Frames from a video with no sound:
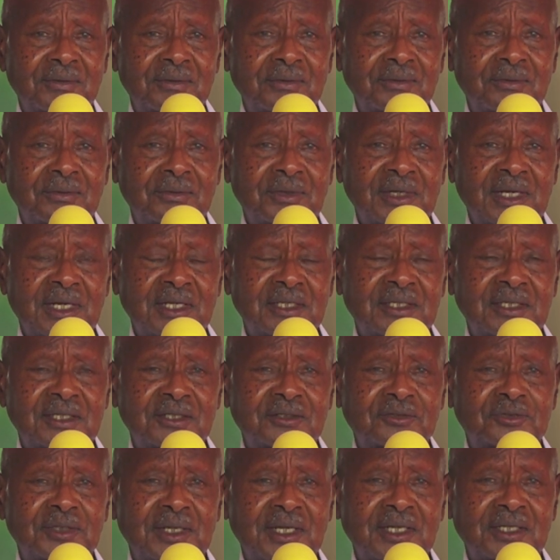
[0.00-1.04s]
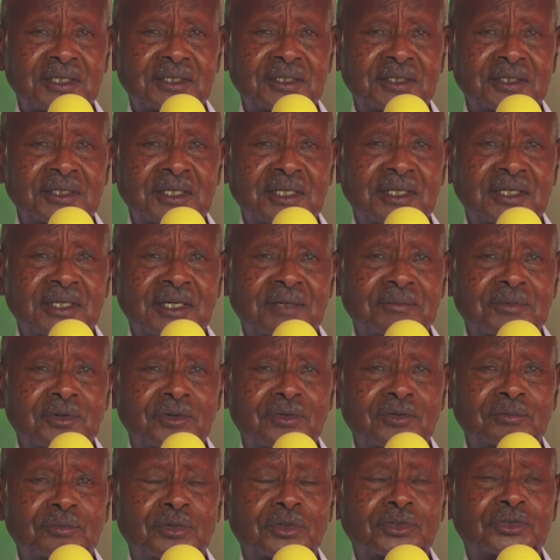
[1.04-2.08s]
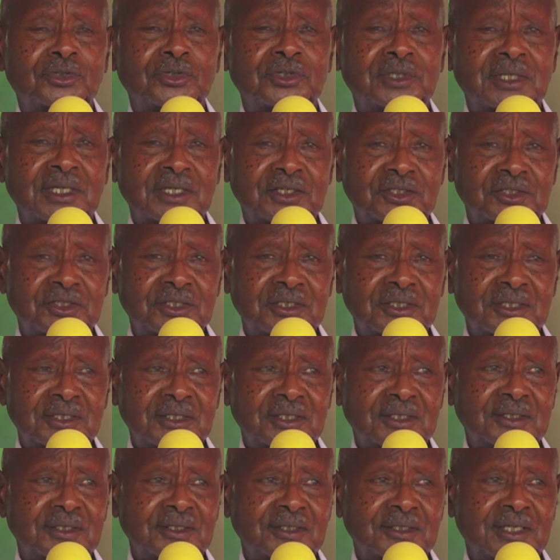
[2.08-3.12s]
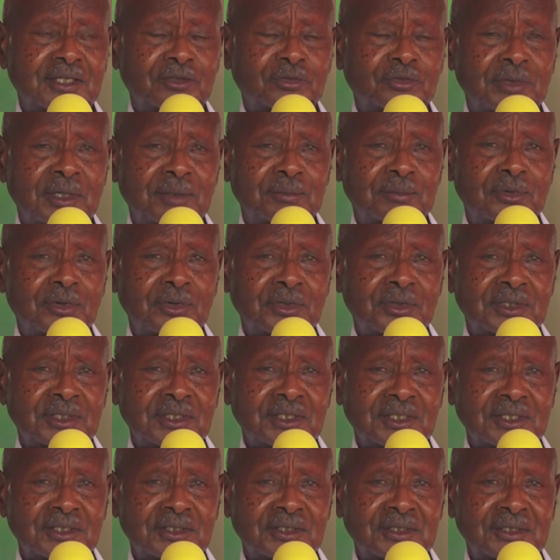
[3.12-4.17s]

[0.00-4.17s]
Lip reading: we identified a number of bottlenecks that were blocking it.